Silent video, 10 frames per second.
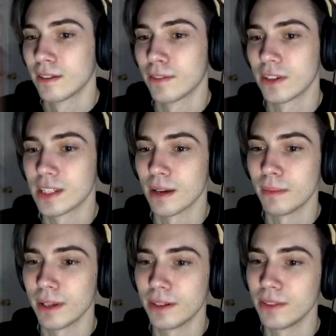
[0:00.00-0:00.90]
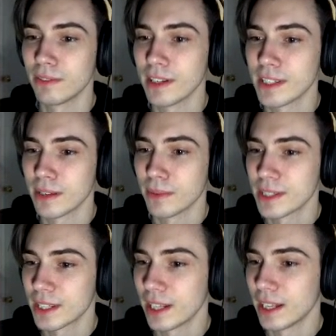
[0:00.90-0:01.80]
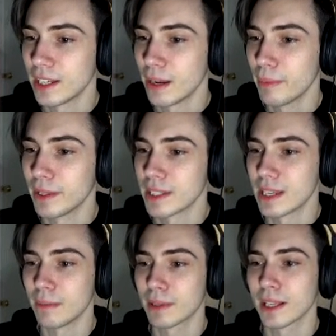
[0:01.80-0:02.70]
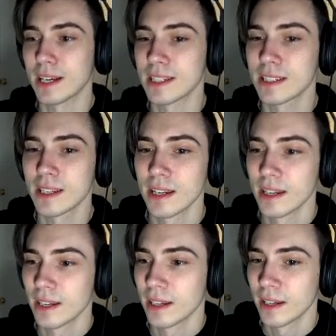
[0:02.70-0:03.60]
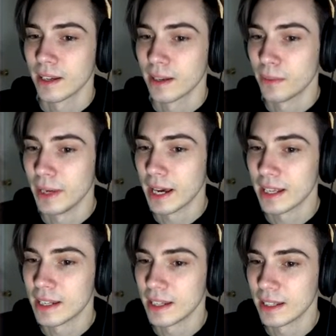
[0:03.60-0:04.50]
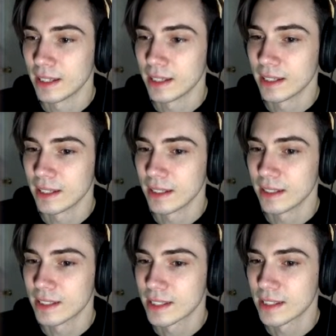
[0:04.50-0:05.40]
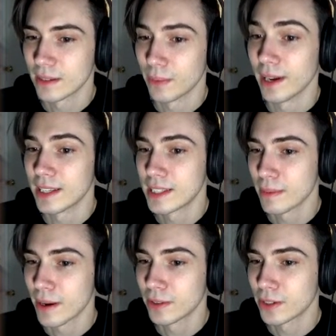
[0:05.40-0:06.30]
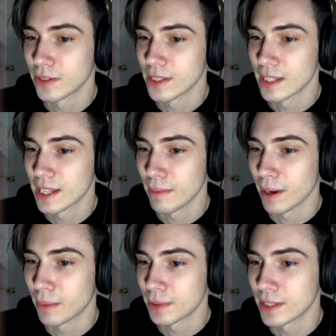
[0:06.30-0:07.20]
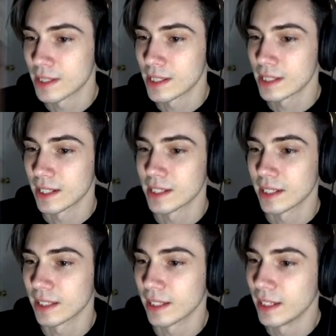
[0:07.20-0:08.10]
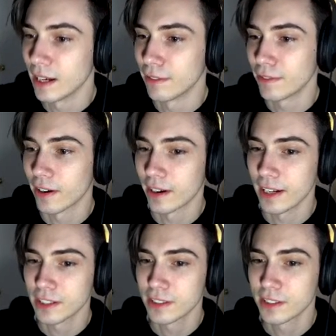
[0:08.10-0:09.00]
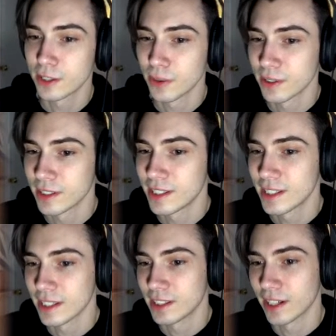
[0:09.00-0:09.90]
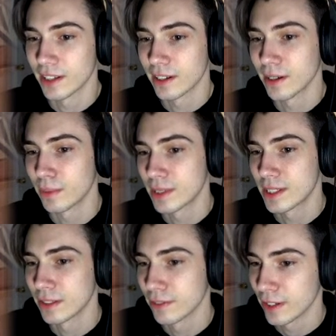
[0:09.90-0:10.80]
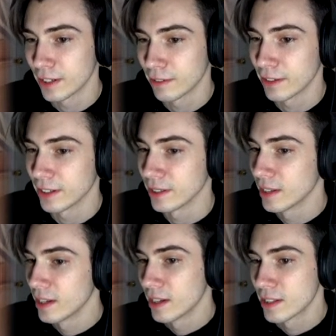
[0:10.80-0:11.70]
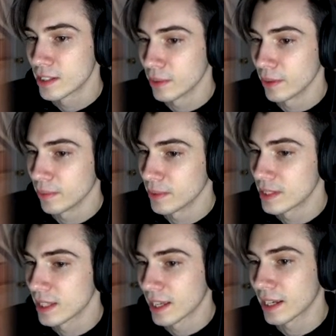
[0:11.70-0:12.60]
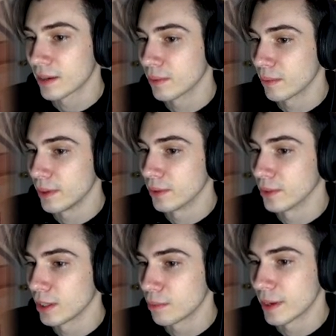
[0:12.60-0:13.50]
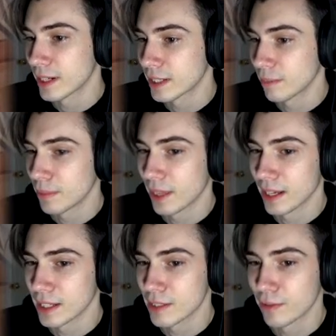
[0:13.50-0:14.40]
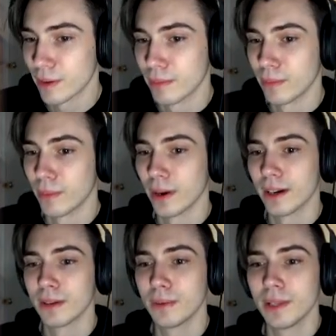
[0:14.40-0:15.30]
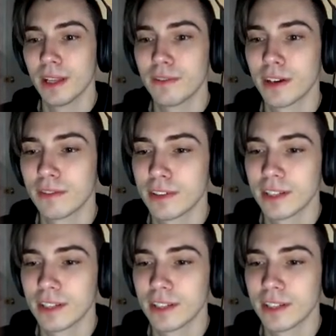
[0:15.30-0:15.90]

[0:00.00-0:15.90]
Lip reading: For some unknown reason, we still ended up in the same class. We had somehow chosen the same options, disgustingly enough. Our hatred towards each other was still very real, so it was like we only picked up things from where we left off